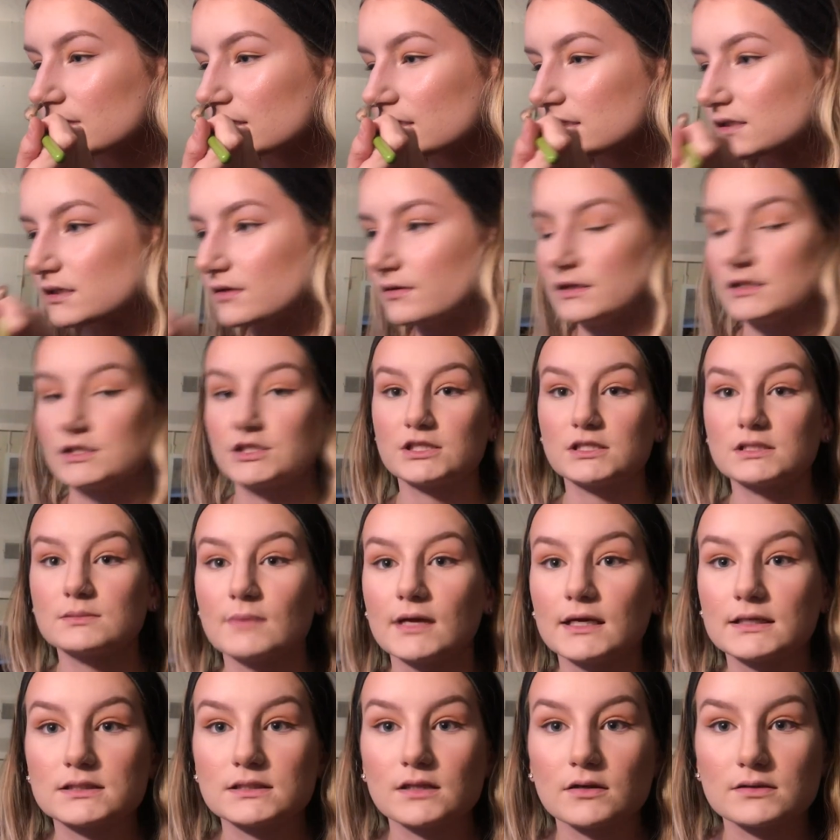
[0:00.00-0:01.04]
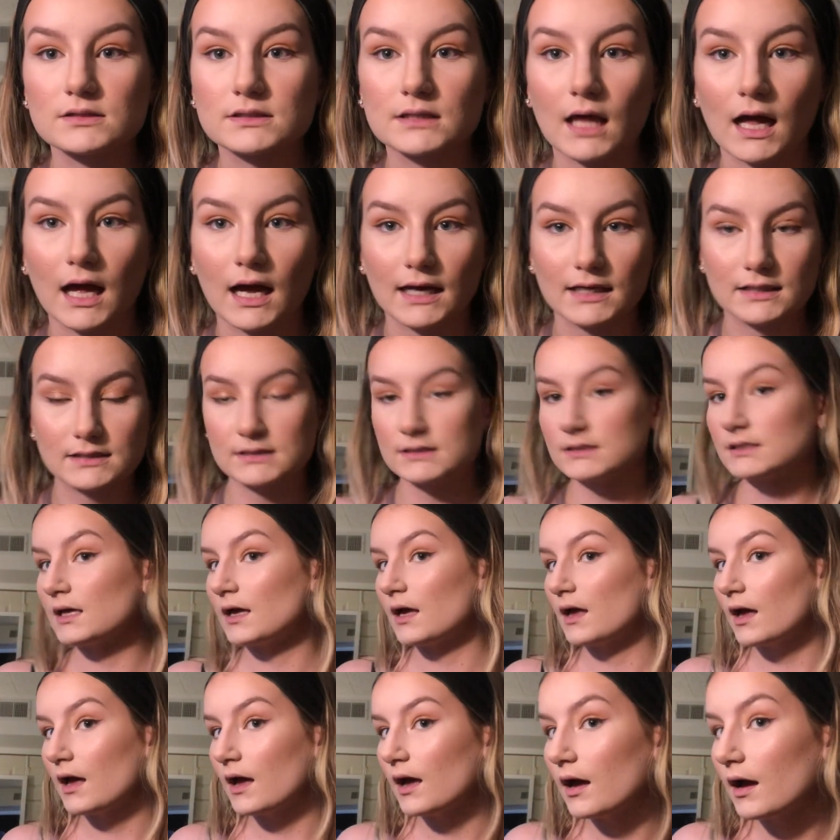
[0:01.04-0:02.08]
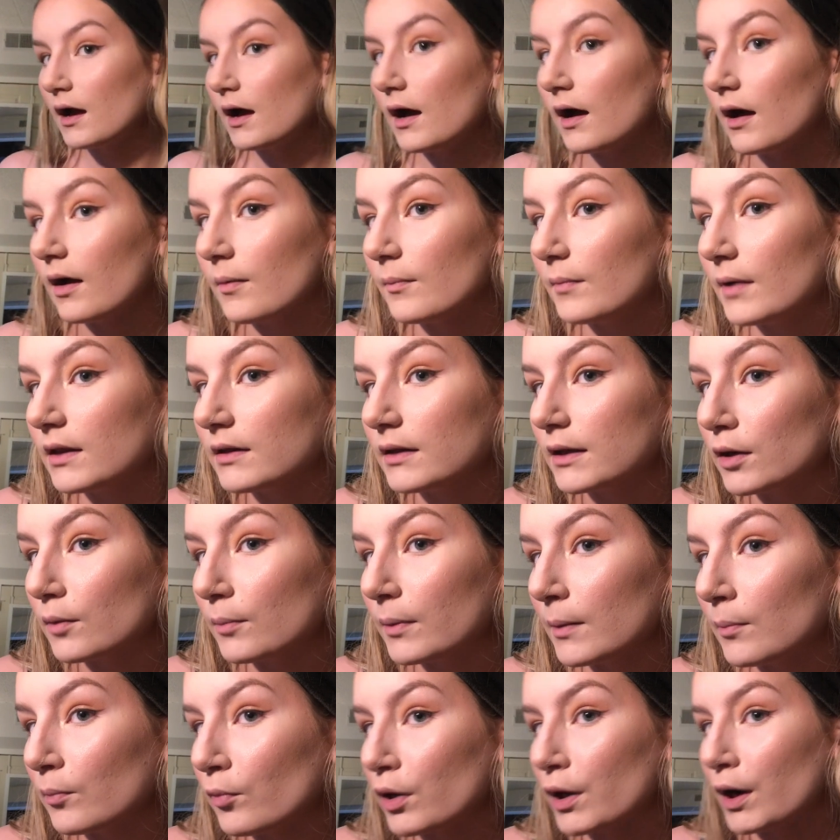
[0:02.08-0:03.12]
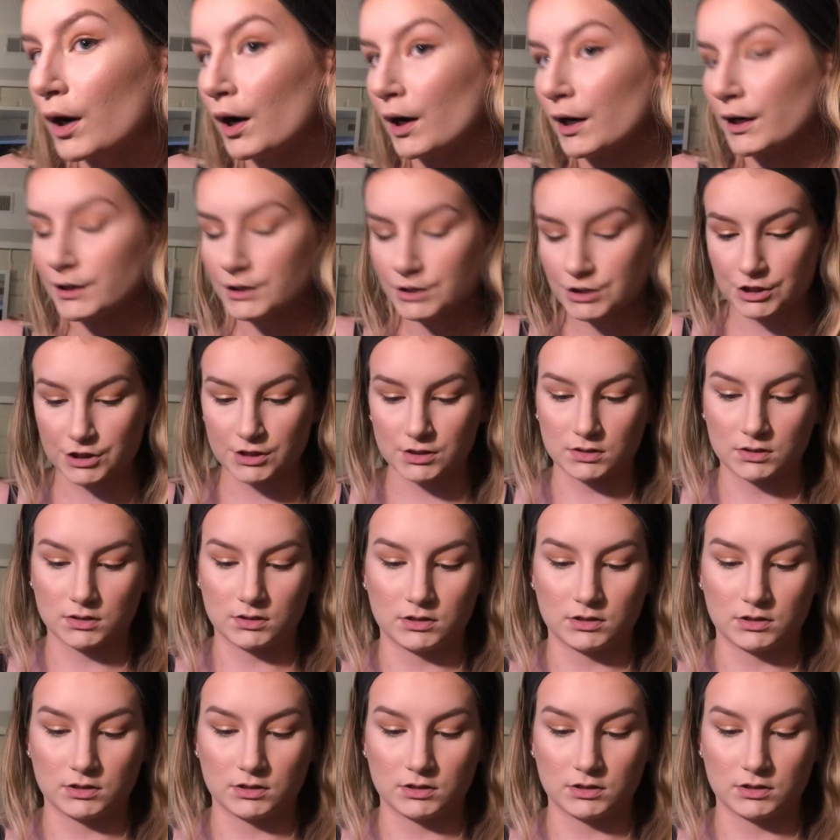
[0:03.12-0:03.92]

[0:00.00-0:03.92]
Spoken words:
So this just makes those lines a little bit more harsh